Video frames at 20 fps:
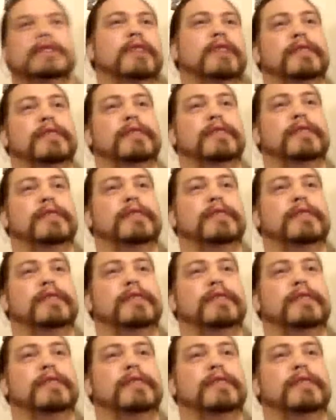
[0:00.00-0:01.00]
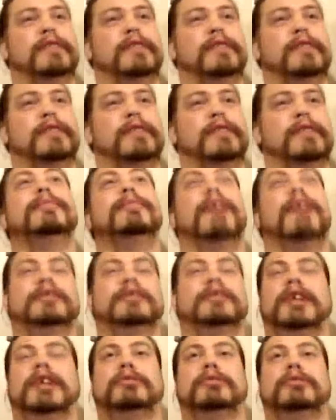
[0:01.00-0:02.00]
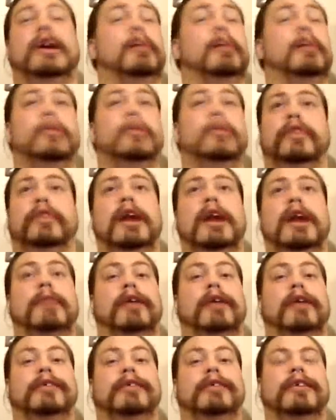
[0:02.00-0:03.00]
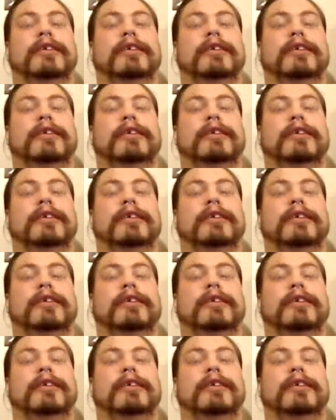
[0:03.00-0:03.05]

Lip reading: it's fuck face. I completely forgot about it. And they're